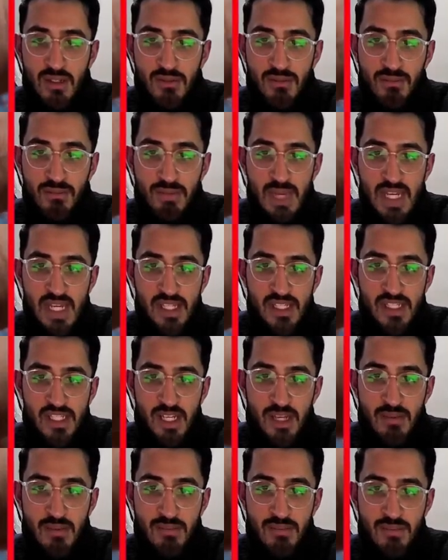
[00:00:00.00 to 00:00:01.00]
Medicham
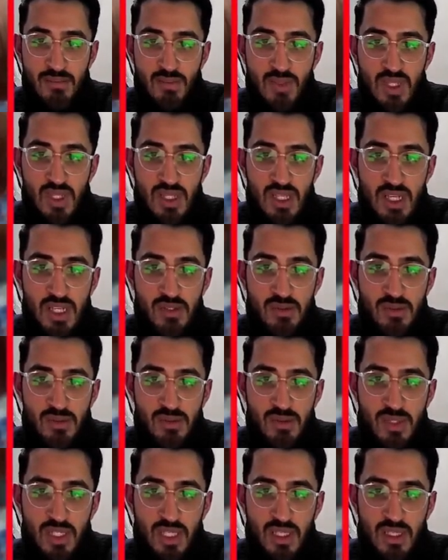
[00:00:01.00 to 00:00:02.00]
with the little.
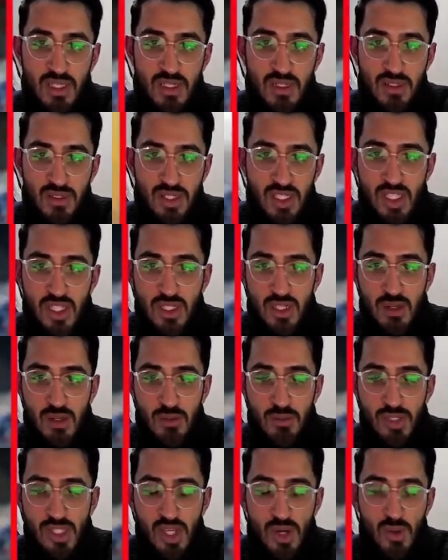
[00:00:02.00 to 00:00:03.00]
little
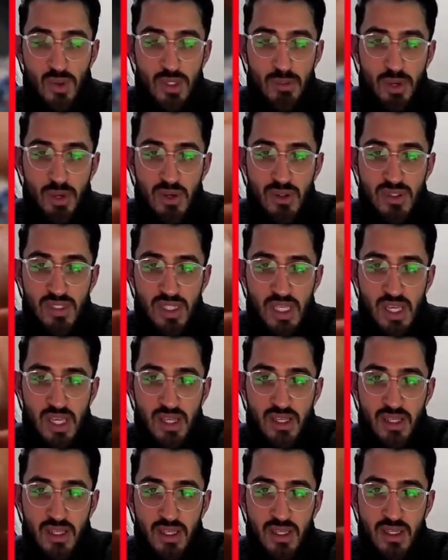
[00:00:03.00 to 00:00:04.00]
yoga pose thing,
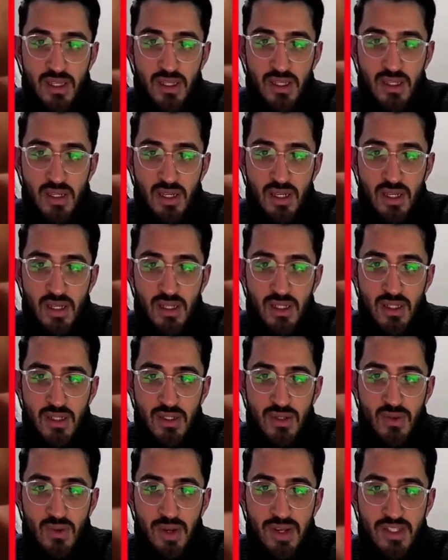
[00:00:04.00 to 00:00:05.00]

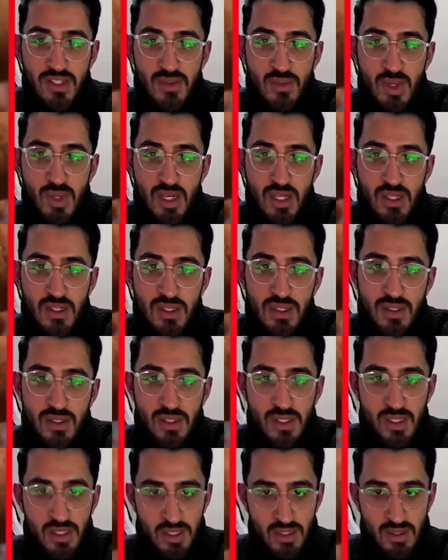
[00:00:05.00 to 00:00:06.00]
Quaxwell,
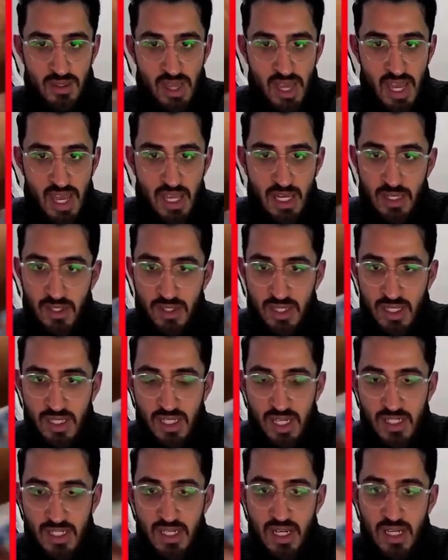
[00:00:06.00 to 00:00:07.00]
hair looking
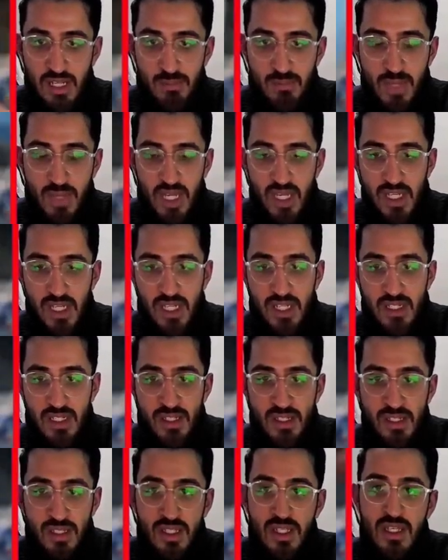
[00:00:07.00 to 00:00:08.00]
kind of like mine.
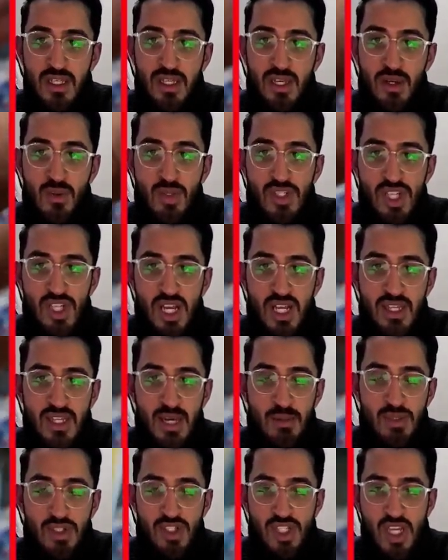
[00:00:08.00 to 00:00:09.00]
Wish I had that
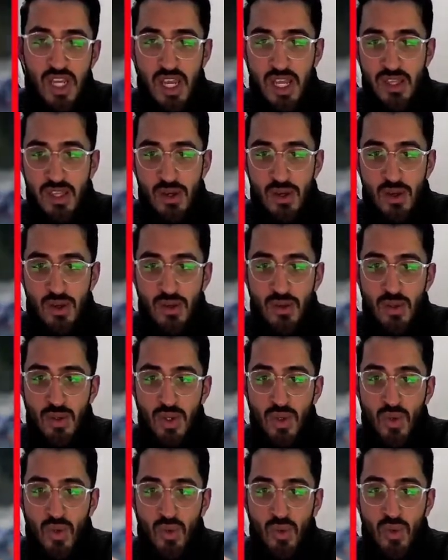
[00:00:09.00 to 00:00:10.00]
much hair though.
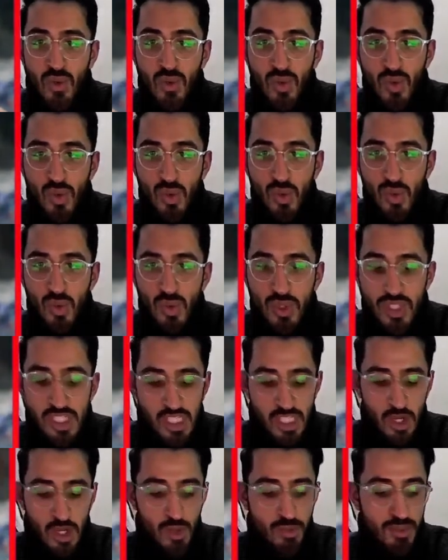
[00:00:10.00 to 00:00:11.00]
Ooh, the
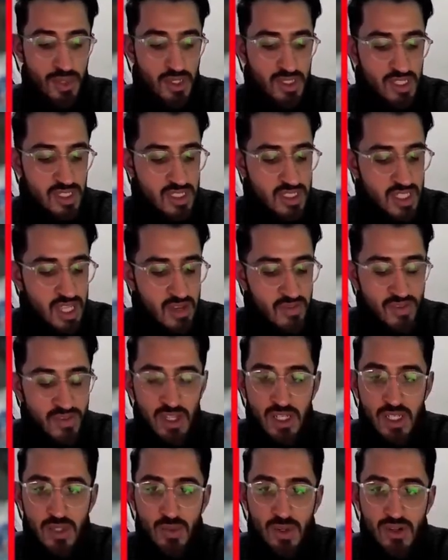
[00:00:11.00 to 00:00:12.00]
Slowpoke. This is
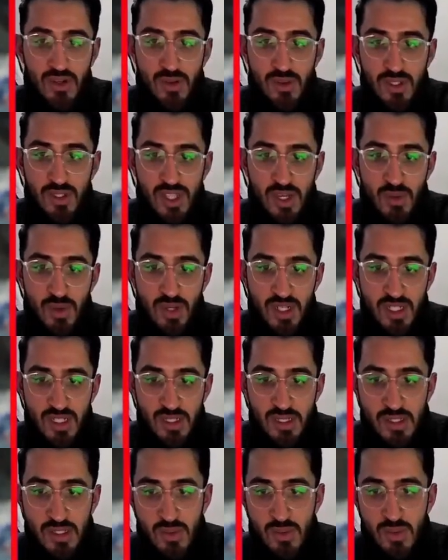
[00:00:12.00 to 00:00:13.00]
definitely one of the ones I wanted.
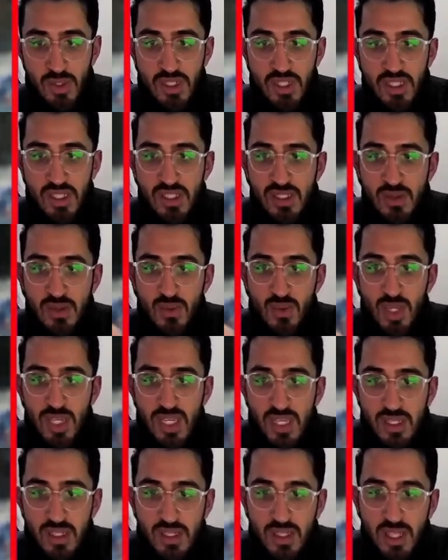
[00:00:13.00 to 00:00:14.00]
This one is wicked.